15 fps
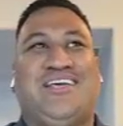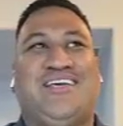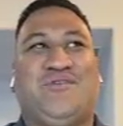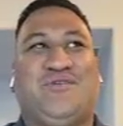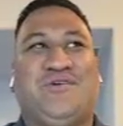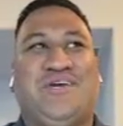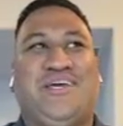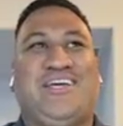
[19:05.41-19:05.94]

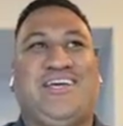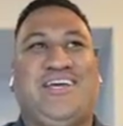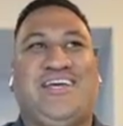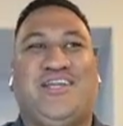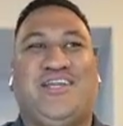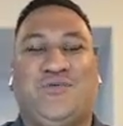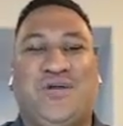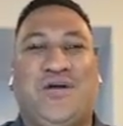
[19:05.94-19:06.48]

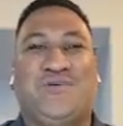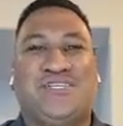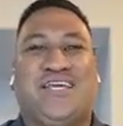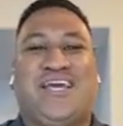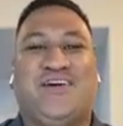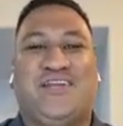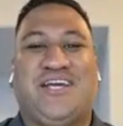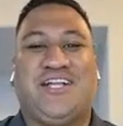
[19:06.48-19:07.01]
you know, when I was a
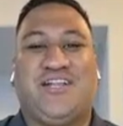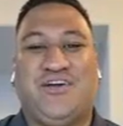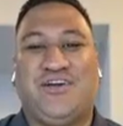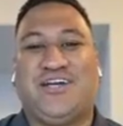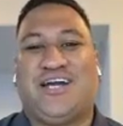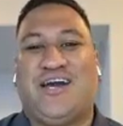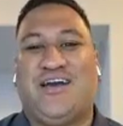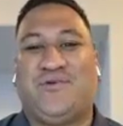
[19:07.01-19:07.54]
county
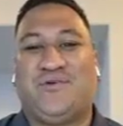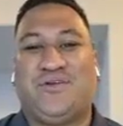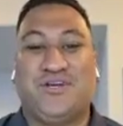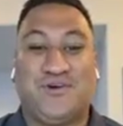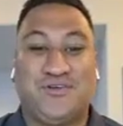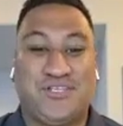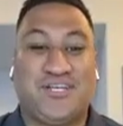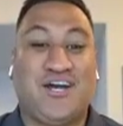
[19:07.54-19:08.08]
clerk, I would
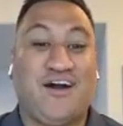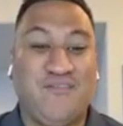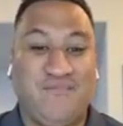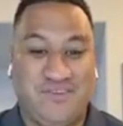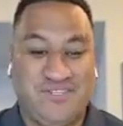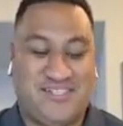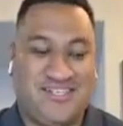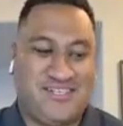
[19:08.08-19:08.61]
go to
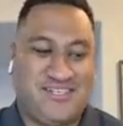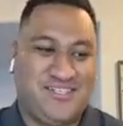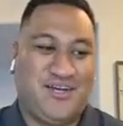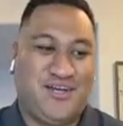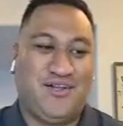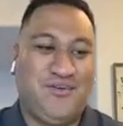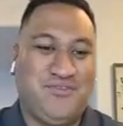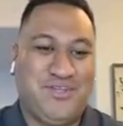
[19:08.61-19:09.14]
conferences
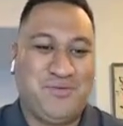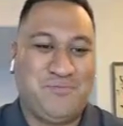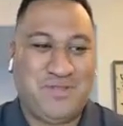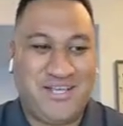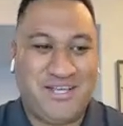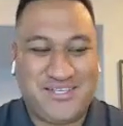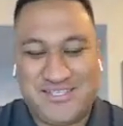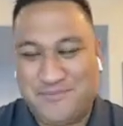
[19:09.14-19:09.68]
all over the
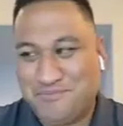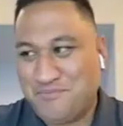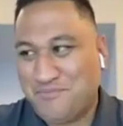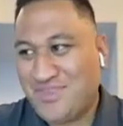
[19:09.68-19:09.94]
place,